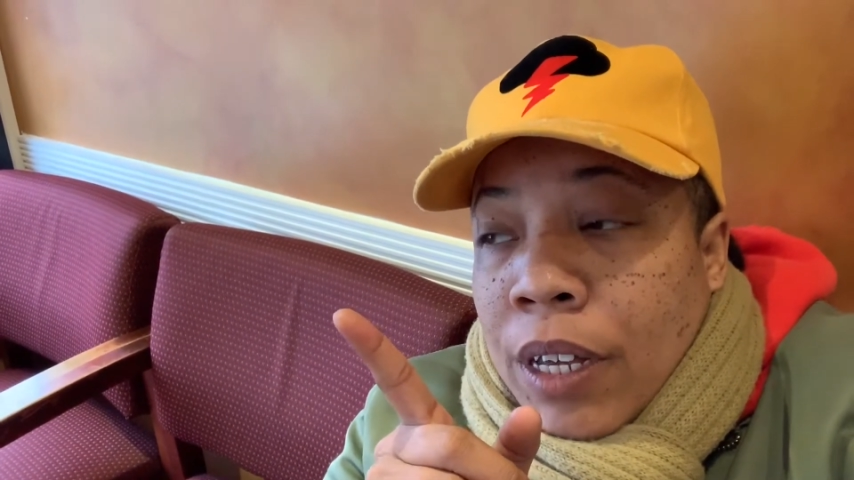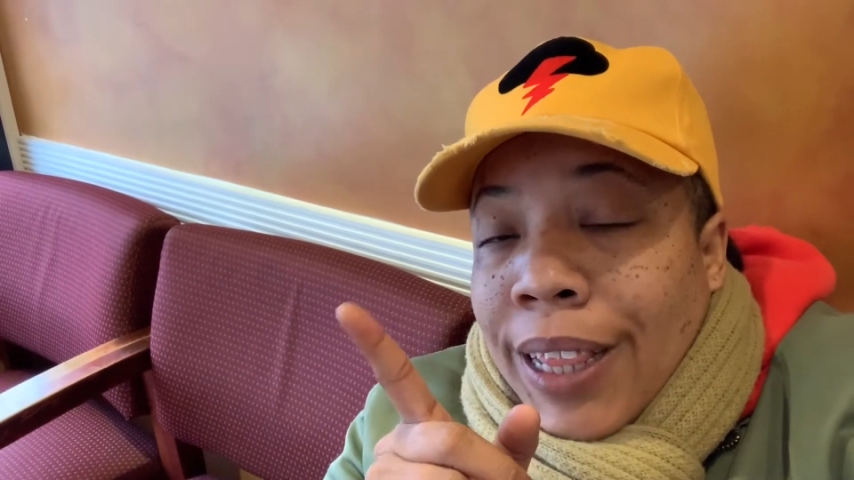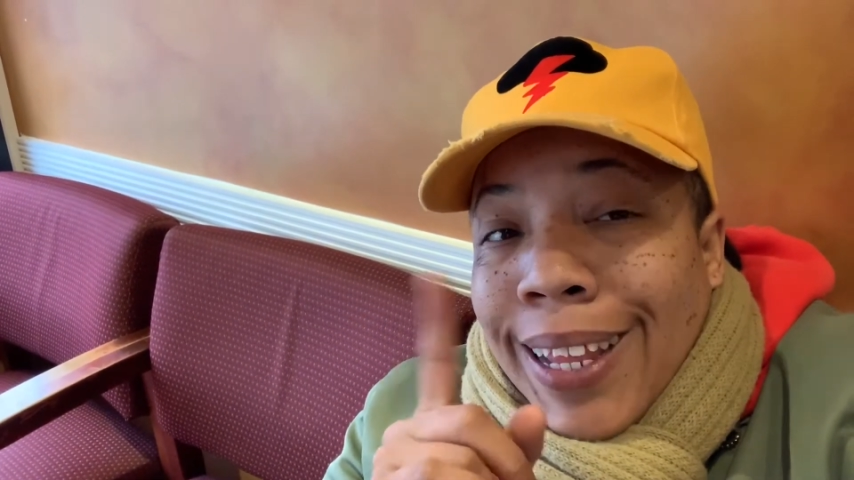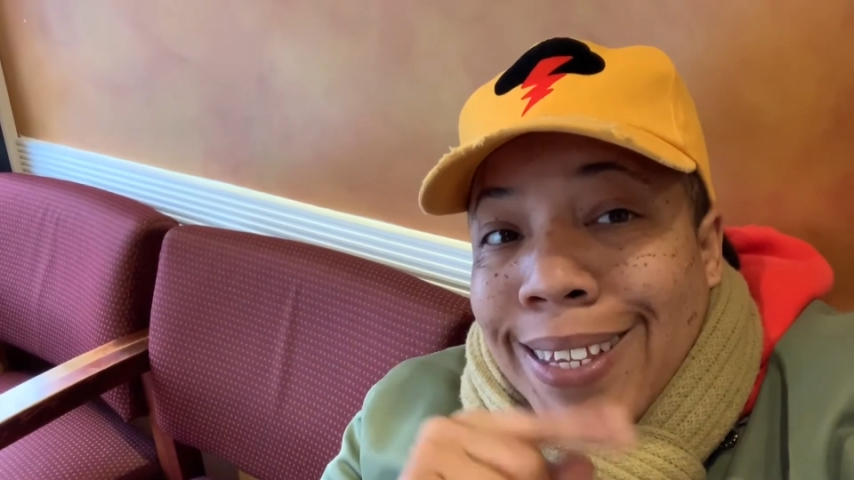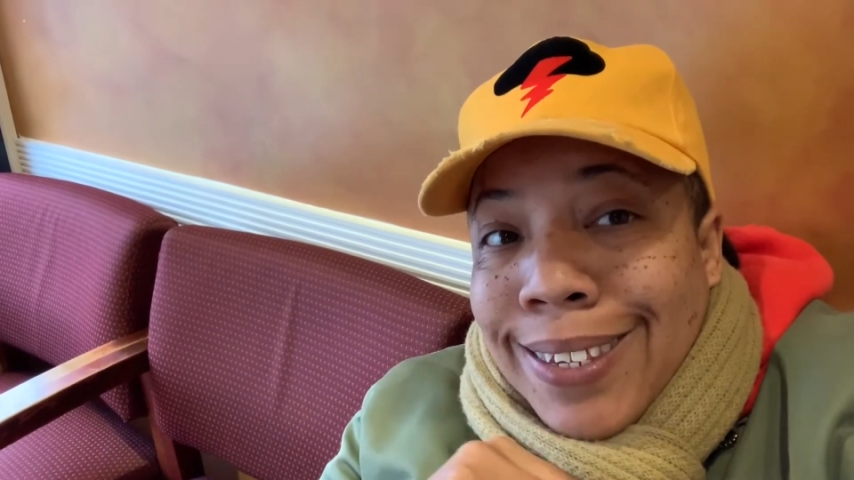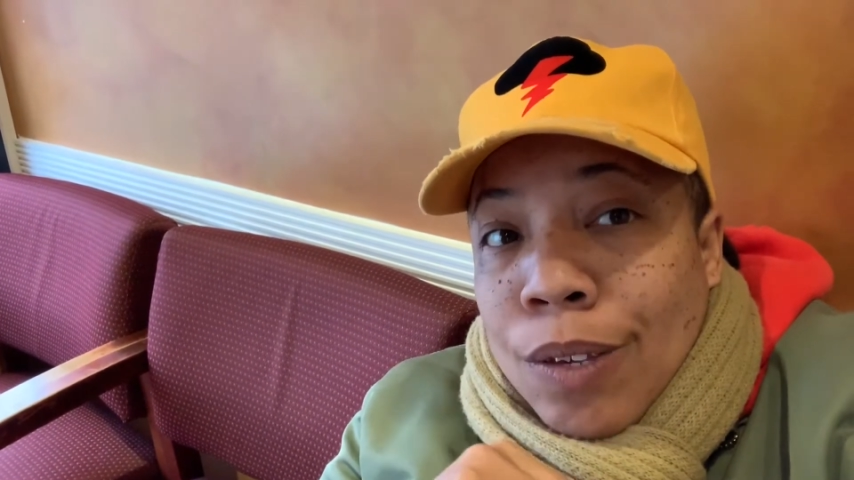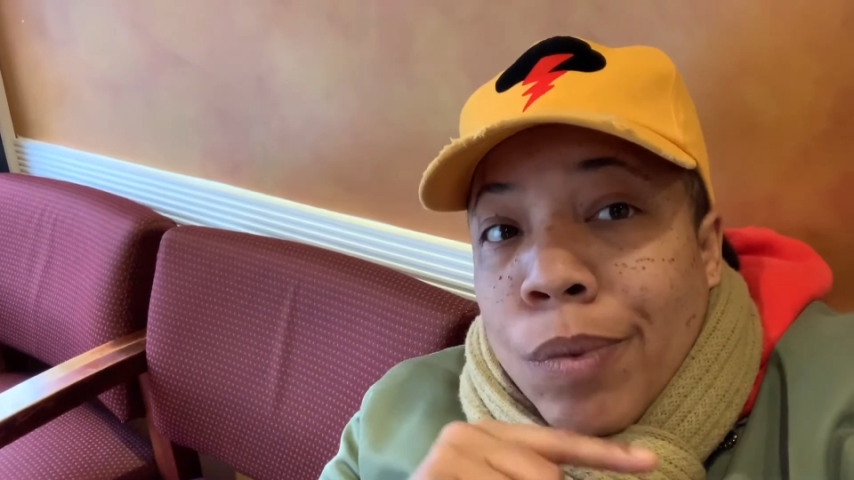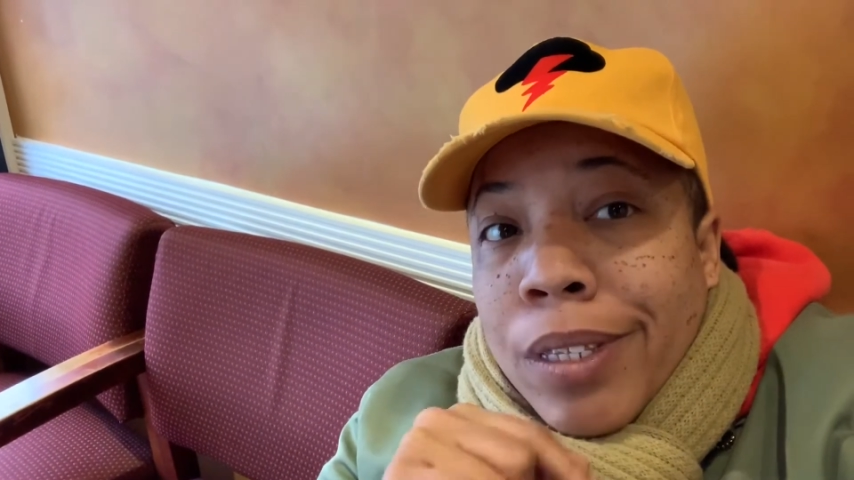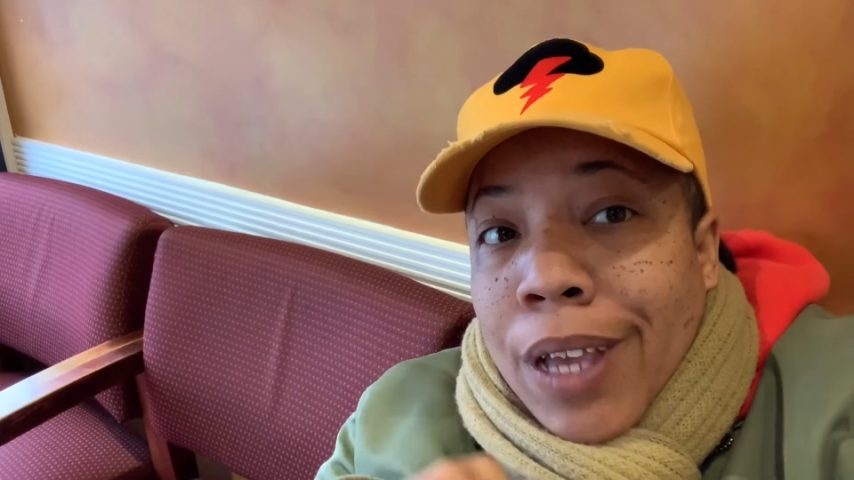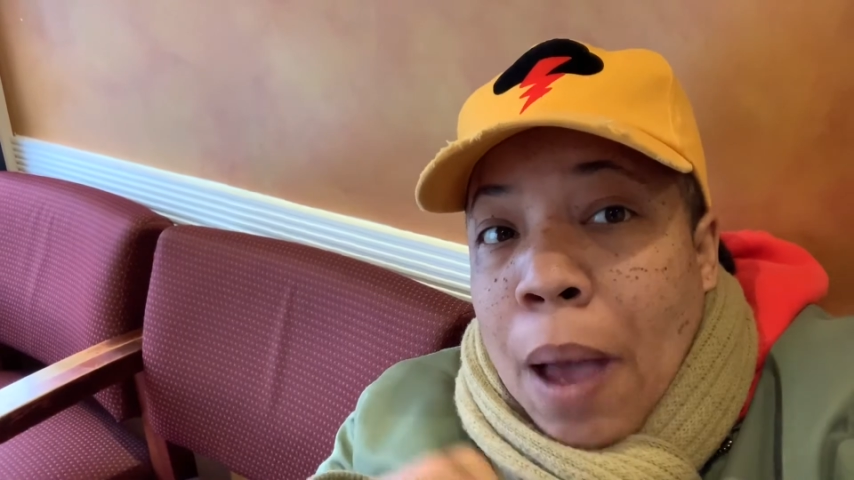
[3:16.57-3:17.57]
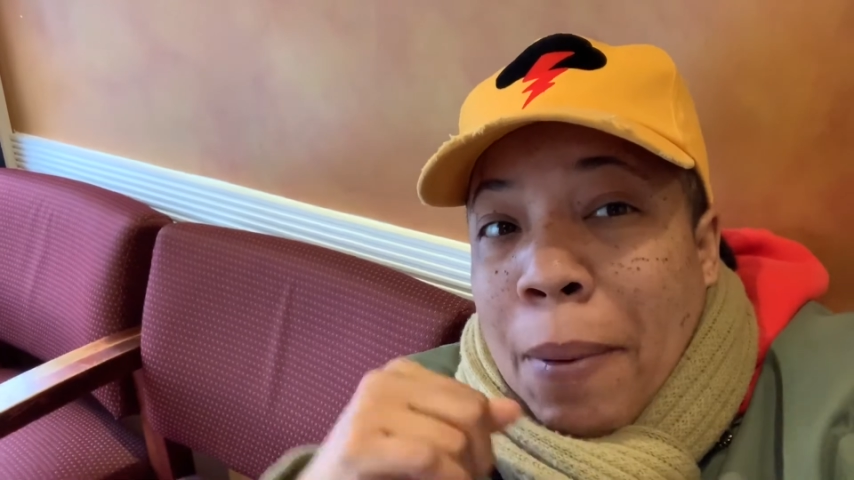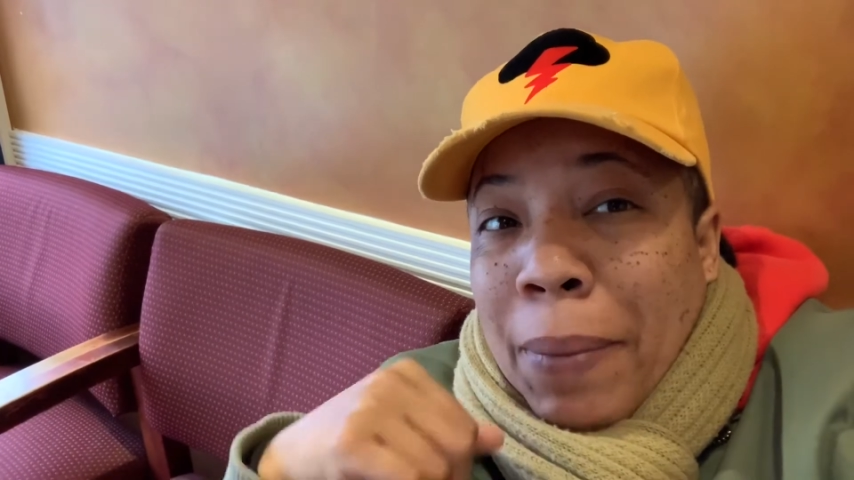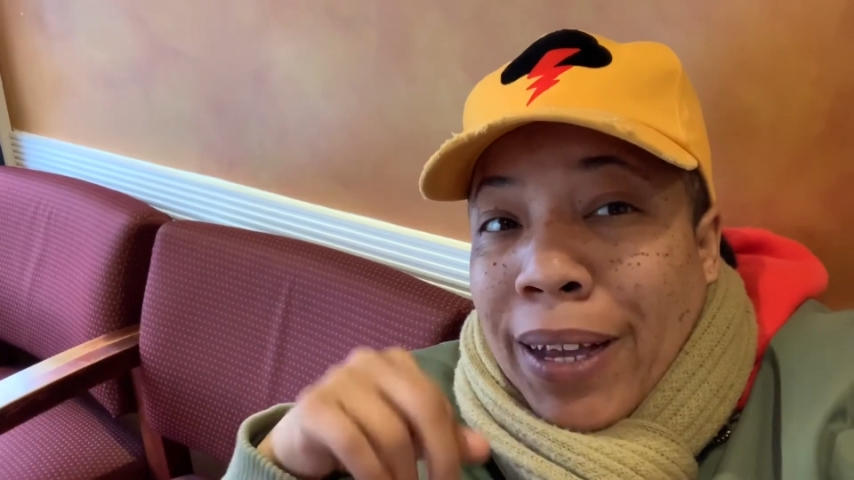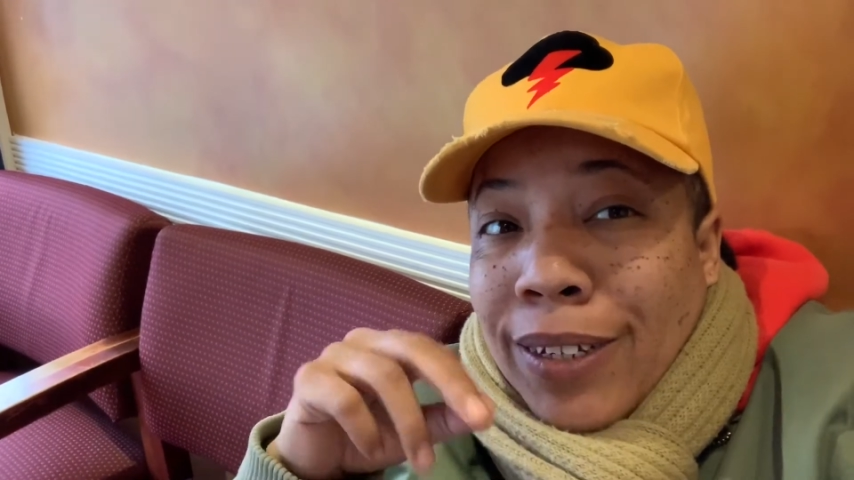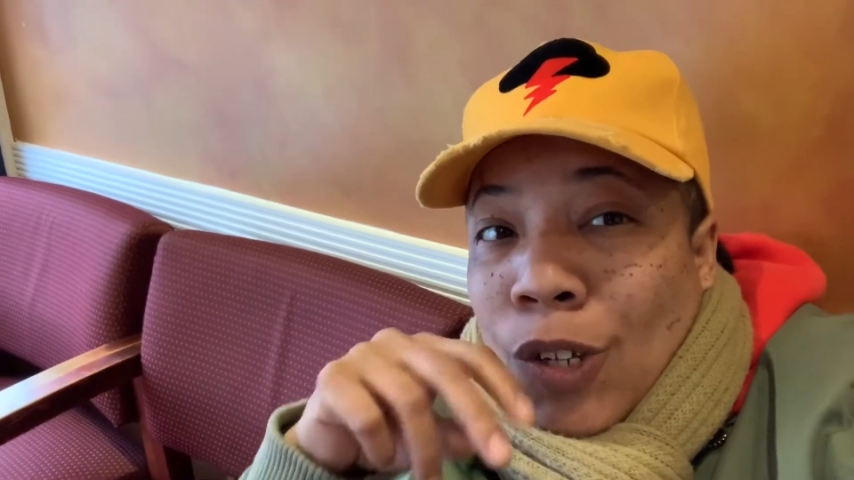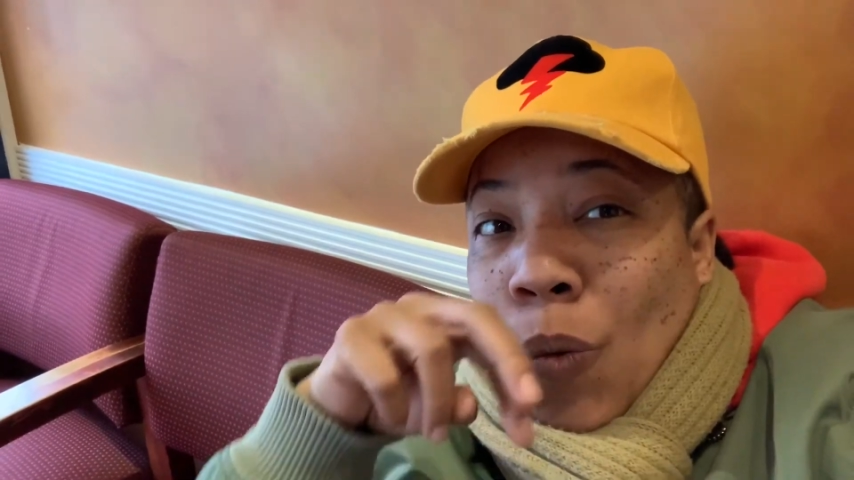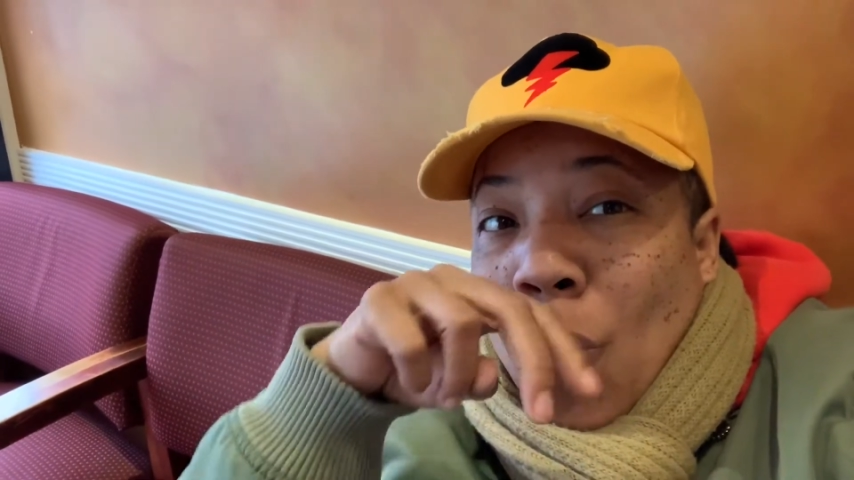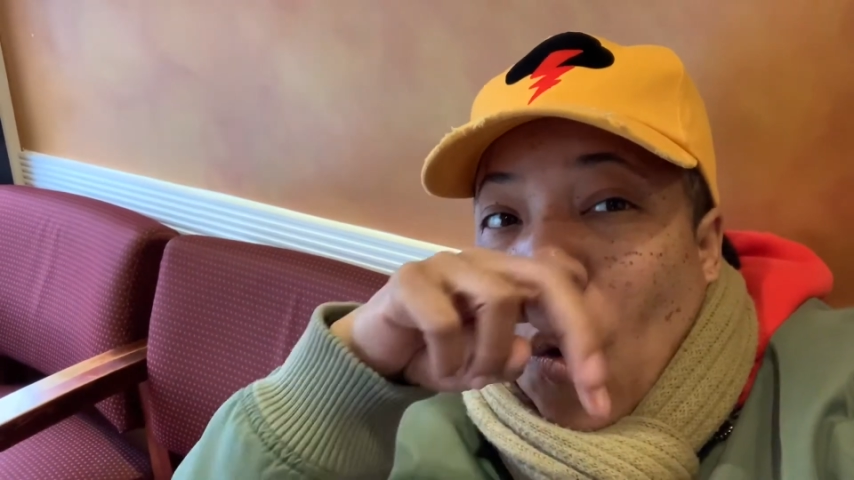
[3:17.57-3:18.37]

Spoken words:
Let's see what time I'm actually